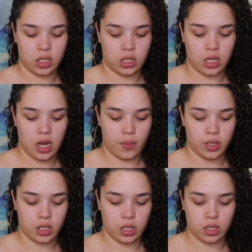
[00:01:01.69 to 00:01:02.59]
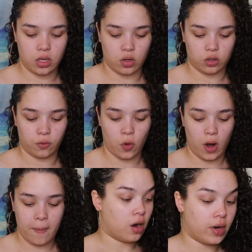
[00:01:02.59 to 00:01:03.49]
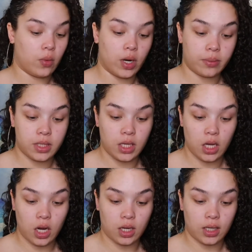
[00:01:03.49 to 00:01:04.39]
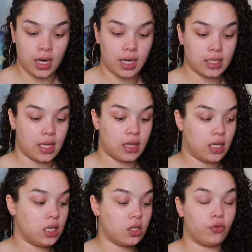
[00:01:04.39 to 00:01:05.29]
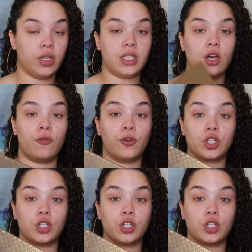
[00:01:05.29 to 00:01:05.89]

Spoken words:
to see how much this goes for. All right, what I'm seeing online is that these retail for